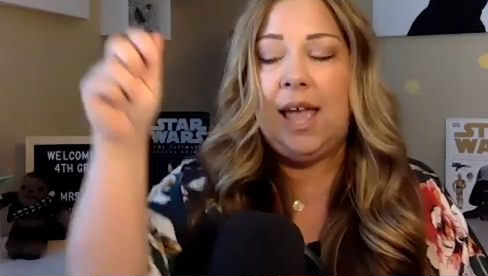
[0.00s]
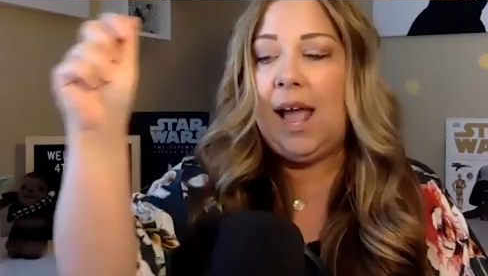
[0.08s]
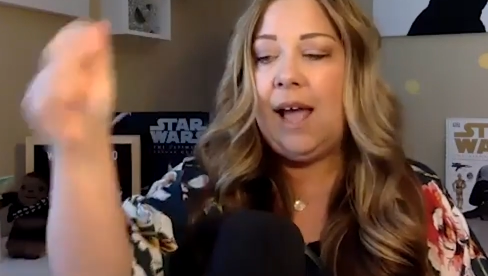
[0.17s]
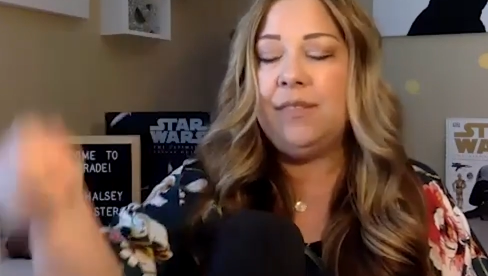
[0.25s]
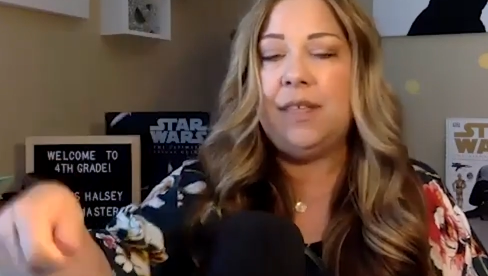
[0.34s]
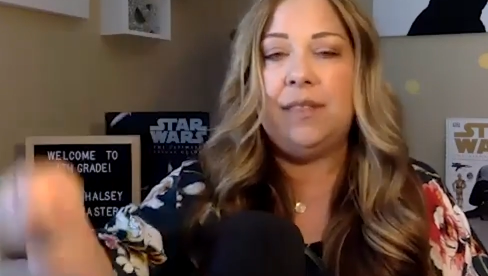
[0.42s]

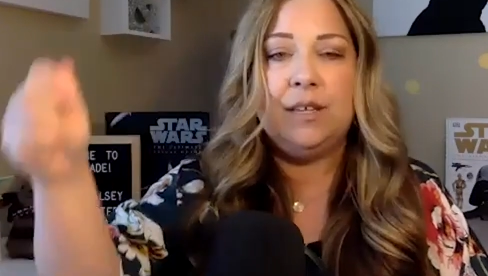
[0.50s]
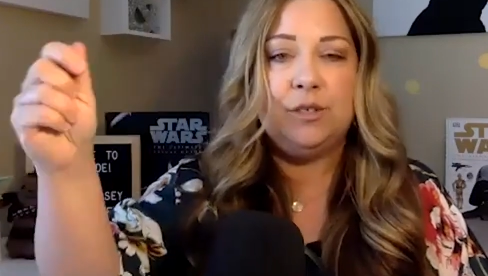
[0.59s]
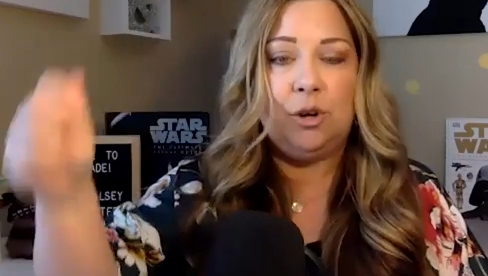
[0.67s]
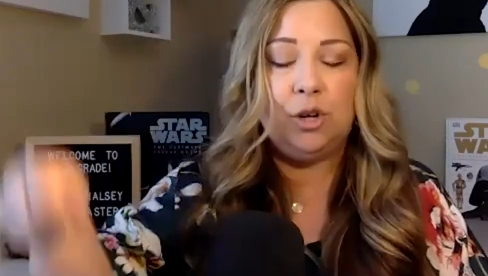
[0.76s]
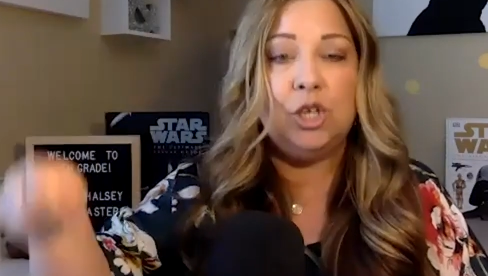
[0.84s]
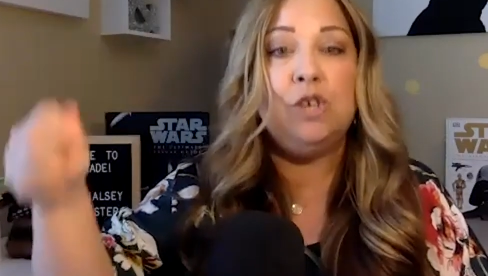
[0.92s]
and then they
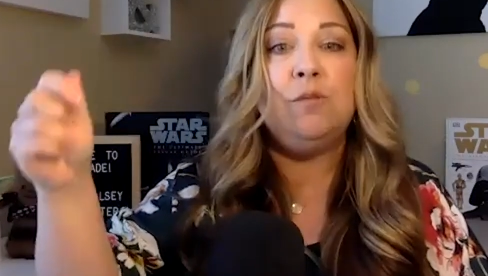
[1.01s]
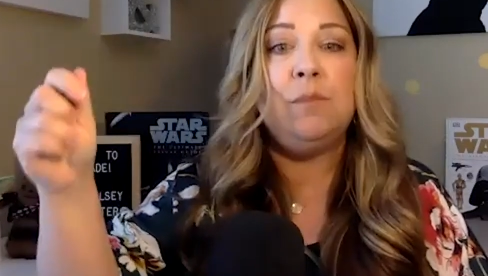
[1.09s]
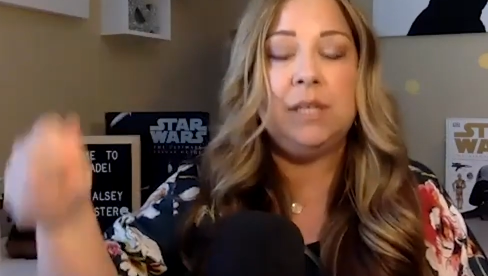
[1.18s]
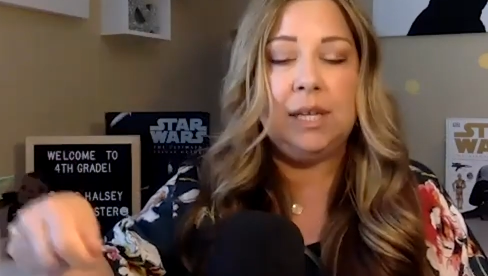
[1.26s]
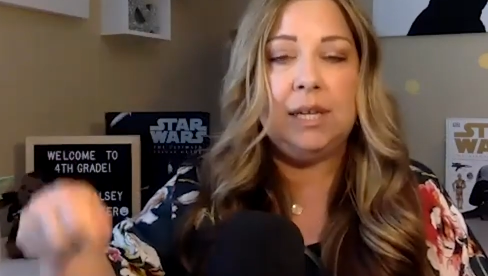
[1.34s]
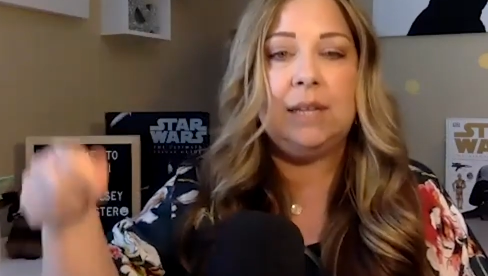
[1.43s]
start
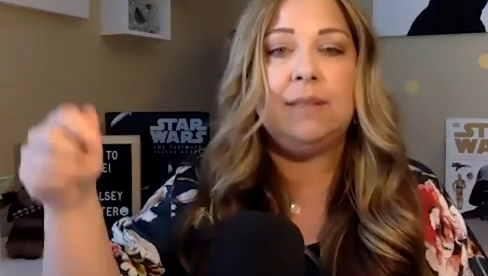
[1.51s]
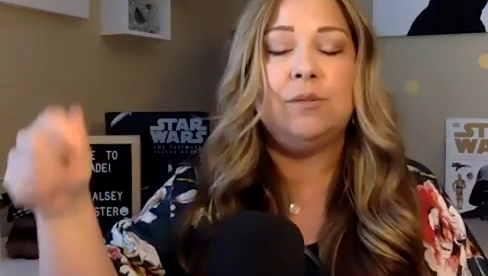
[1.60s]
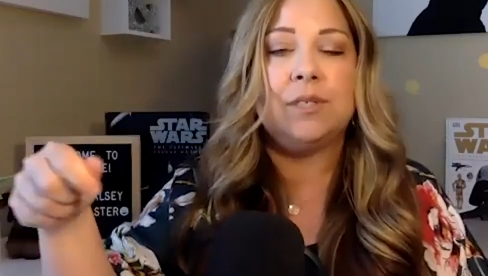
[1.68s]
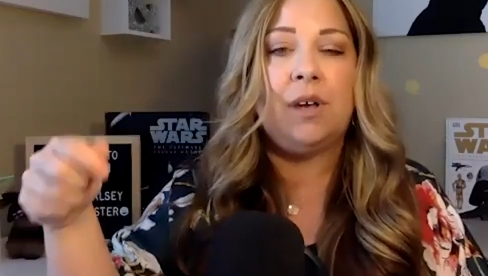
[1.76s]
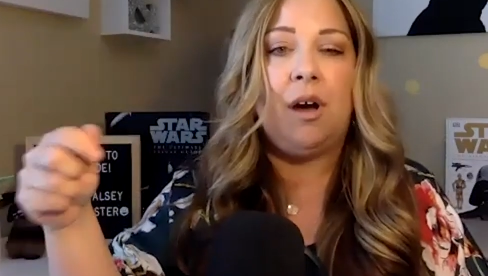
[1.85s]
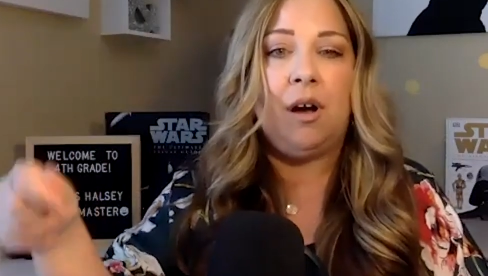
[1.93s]
accumulating those
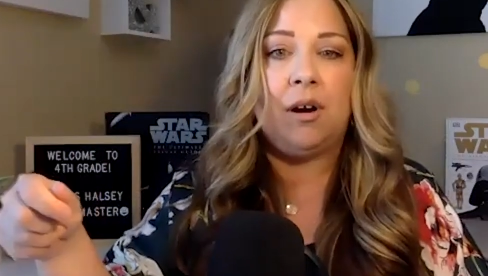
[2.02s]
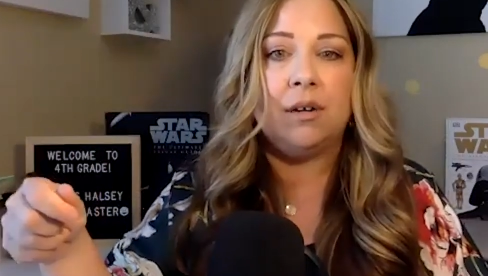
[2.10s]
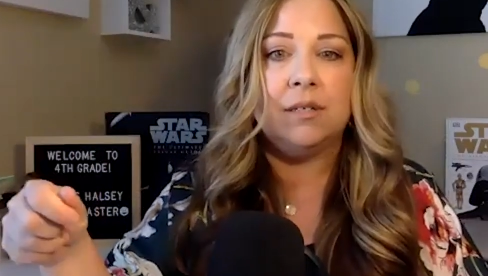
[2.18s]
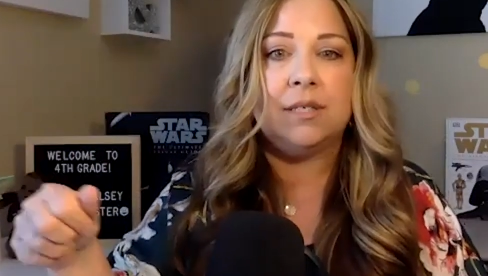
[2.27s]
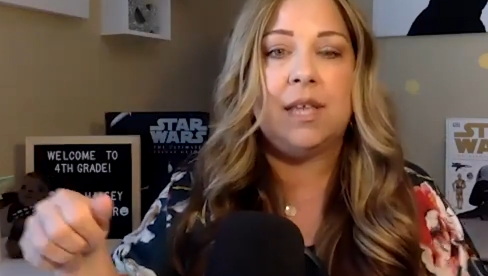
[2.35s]
cards.